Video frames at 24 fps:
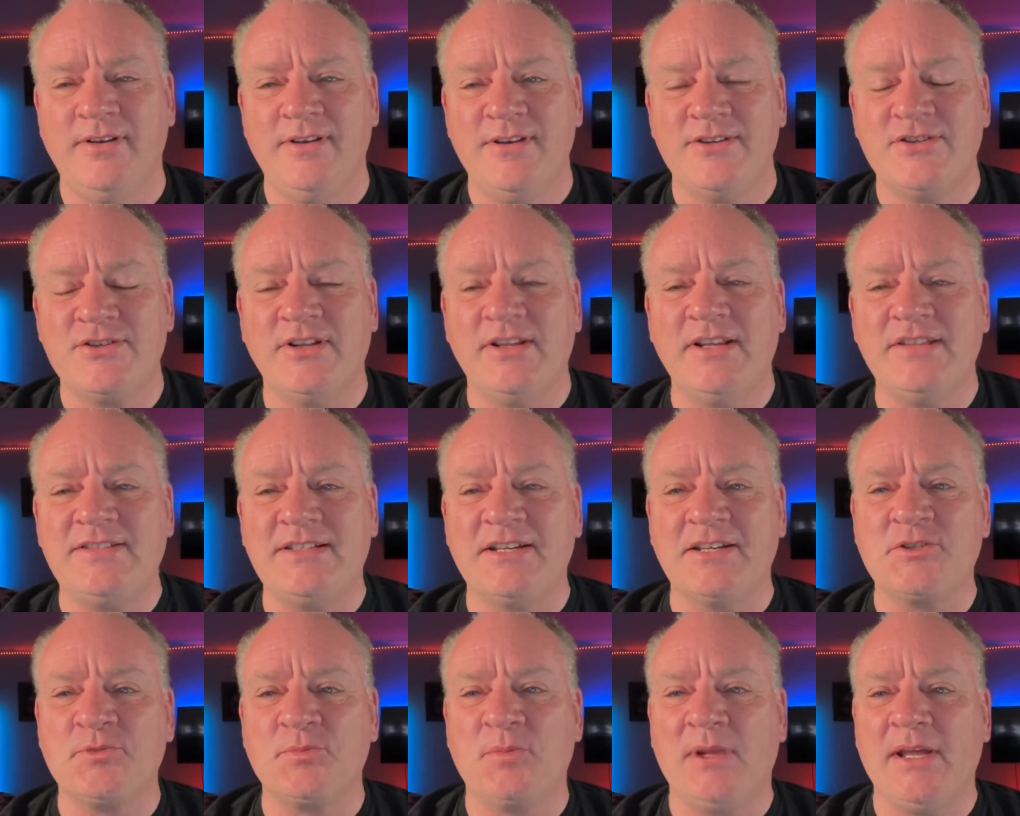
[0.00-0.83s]
So let's
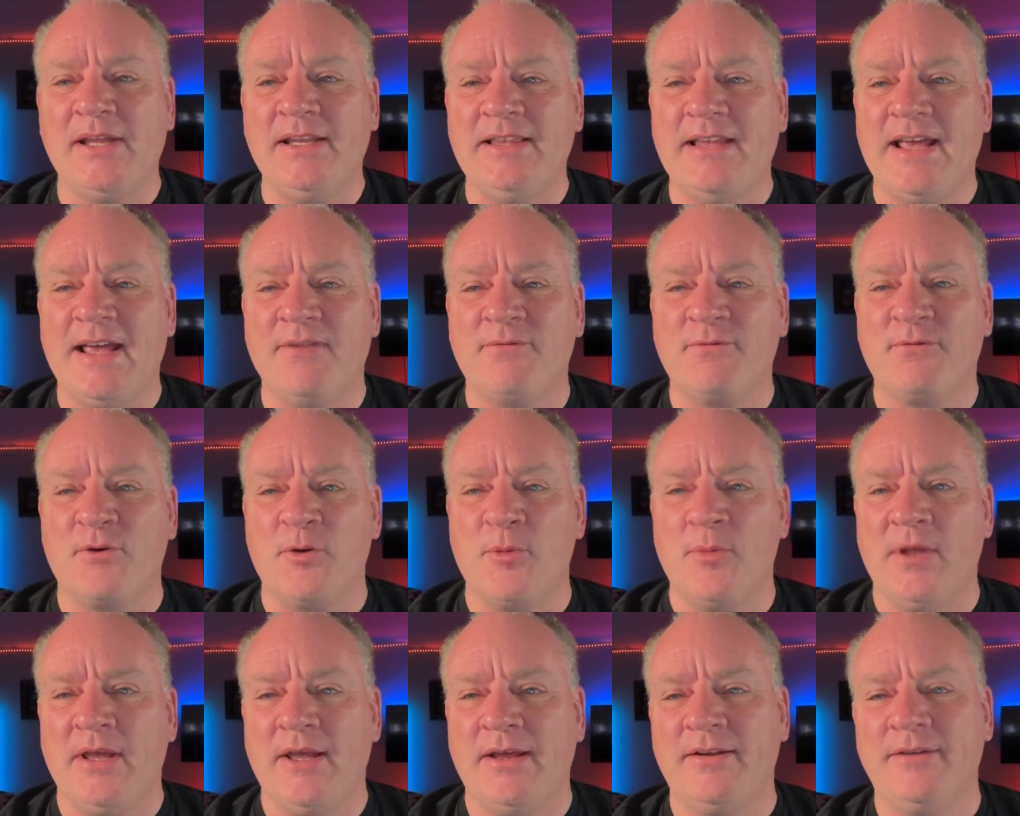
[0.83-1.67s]
explain that for a
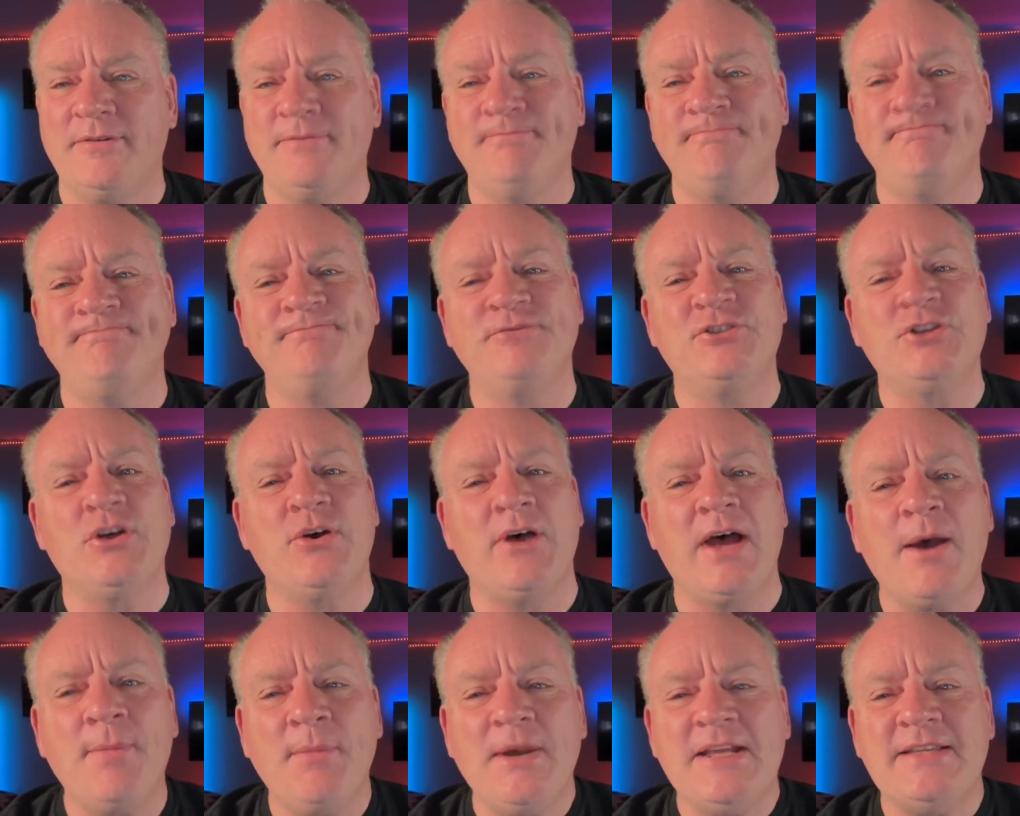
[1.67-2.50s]
bit. So
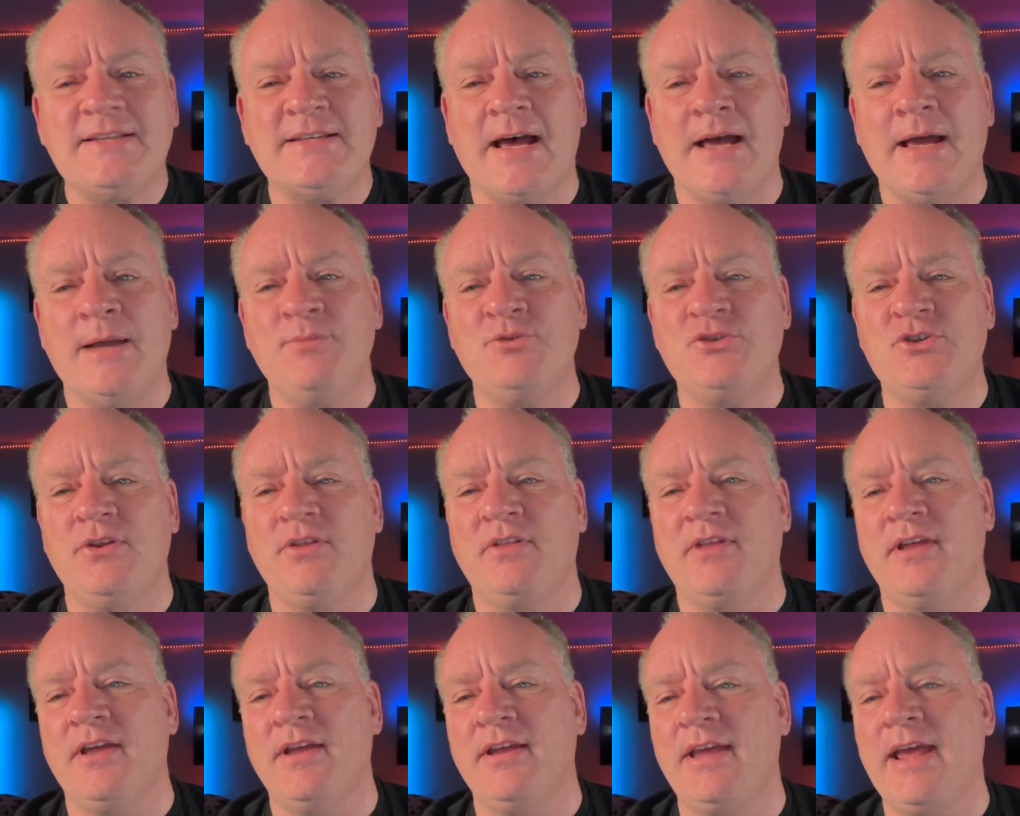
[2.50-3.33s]
how many times you
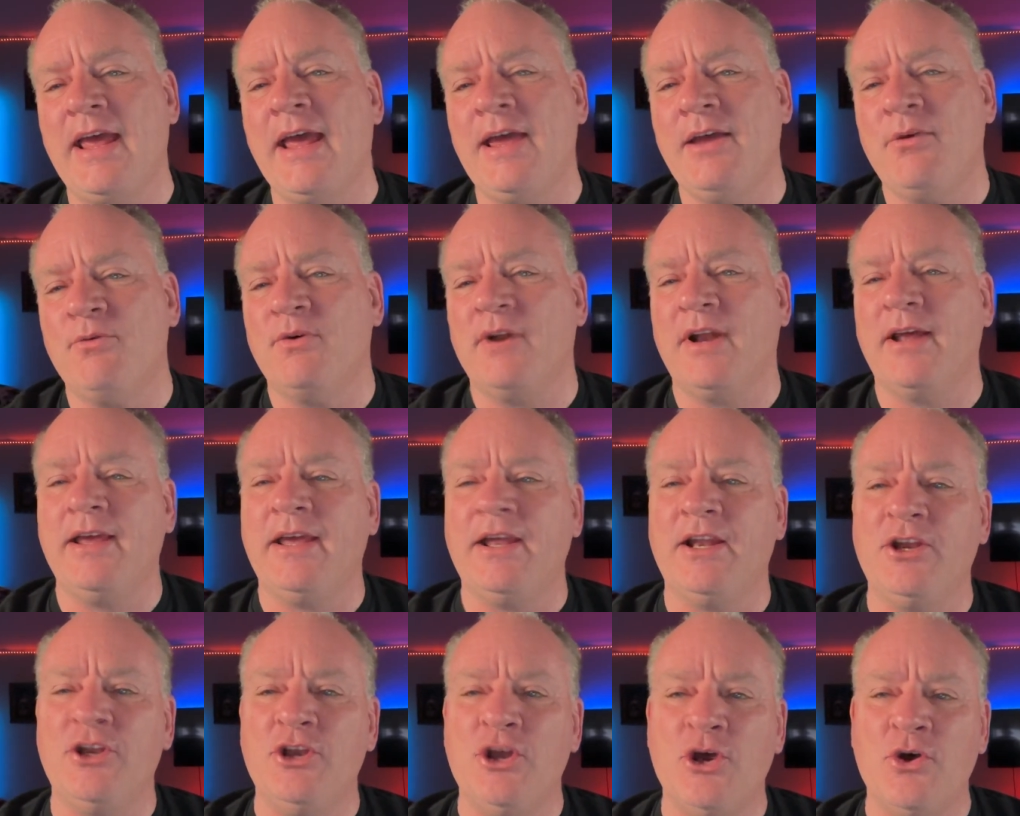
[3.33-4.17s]
think, hey, when I
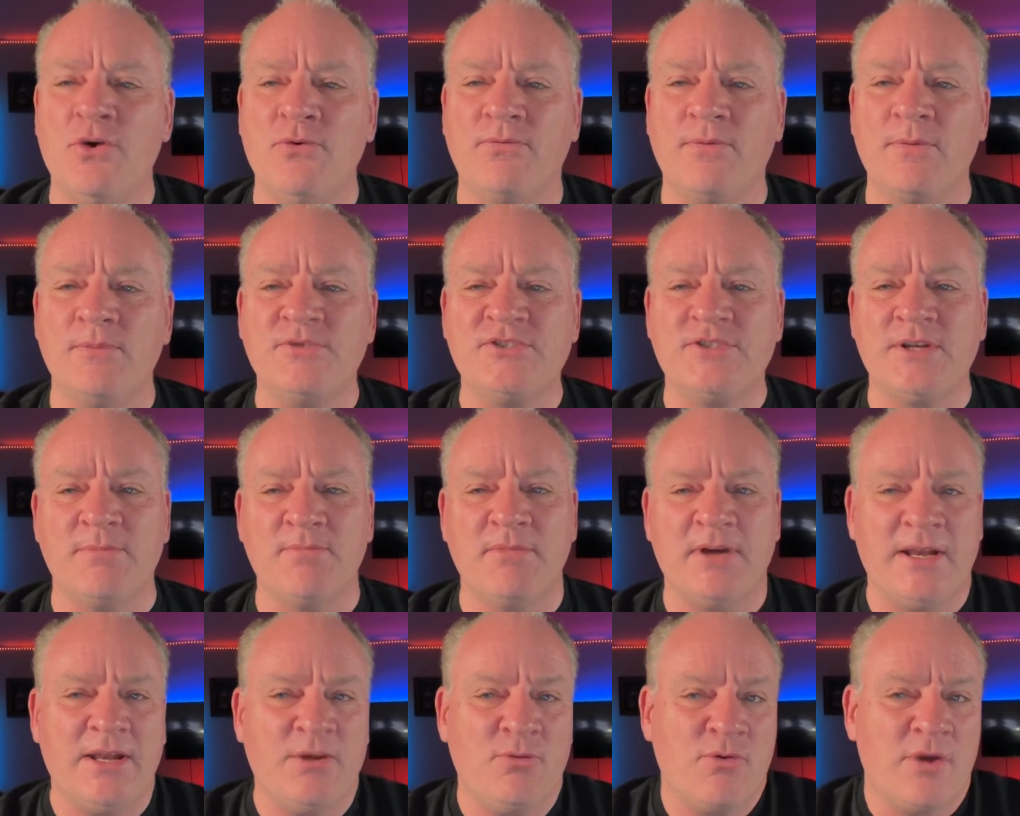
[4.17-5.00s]
get a no from
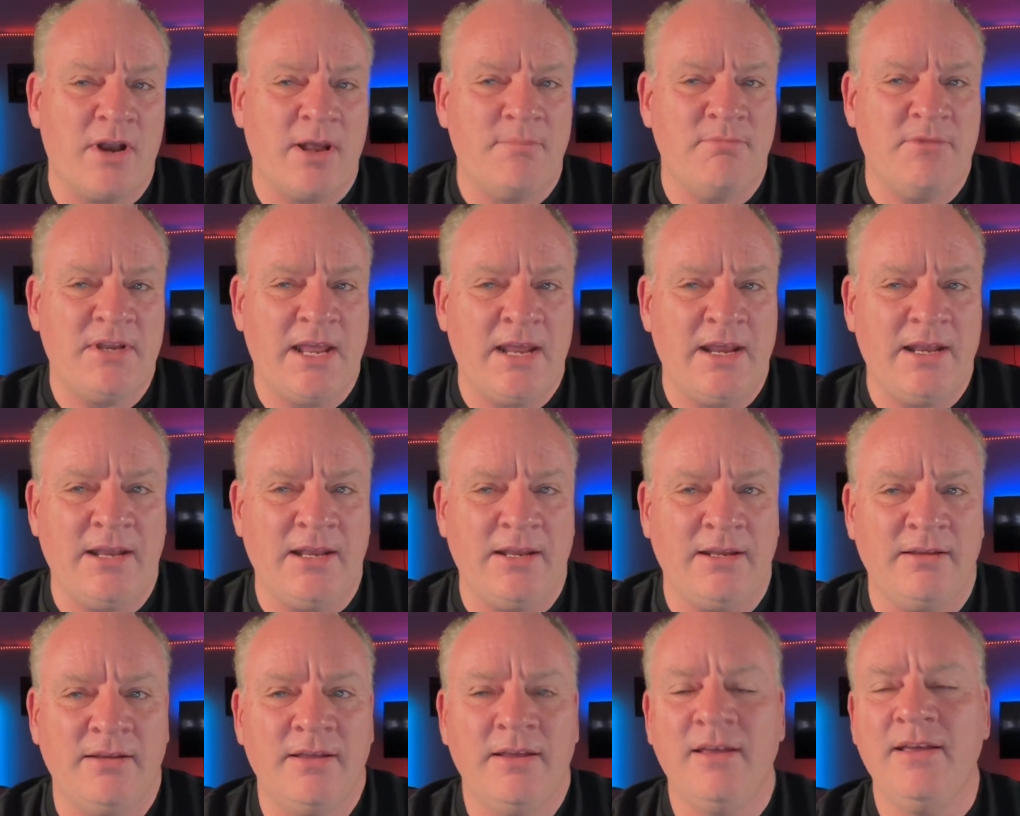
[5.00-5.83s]
somebody when I'm
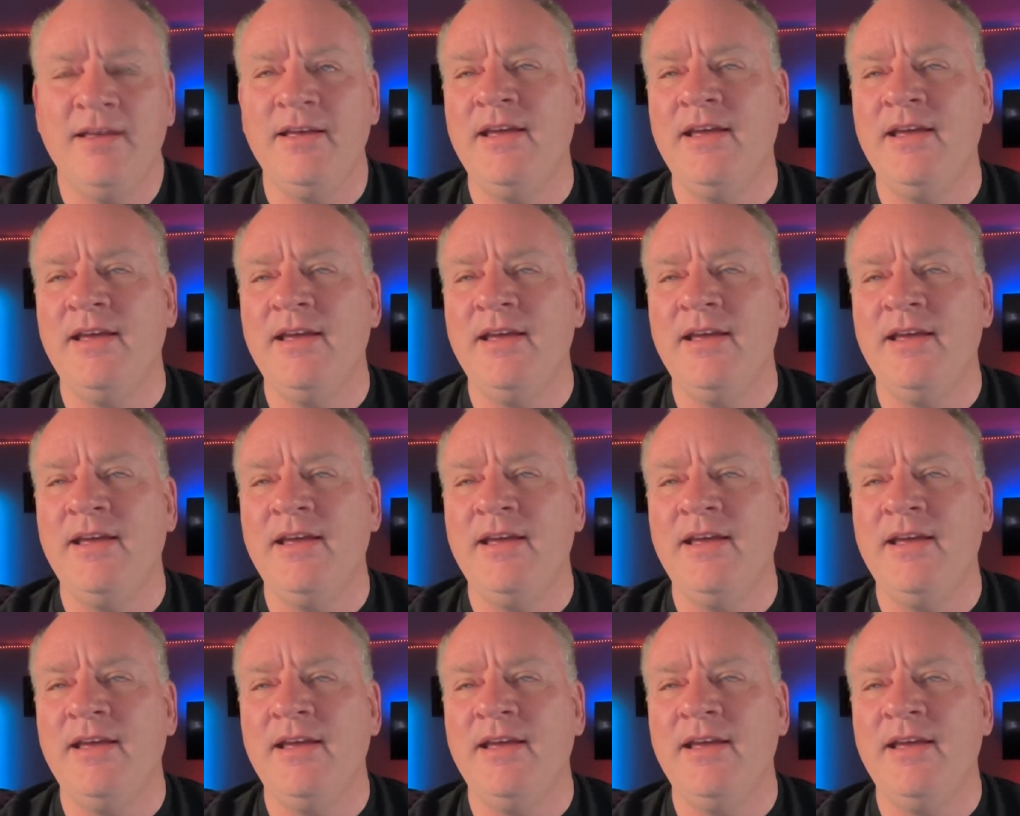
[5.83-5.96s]
dating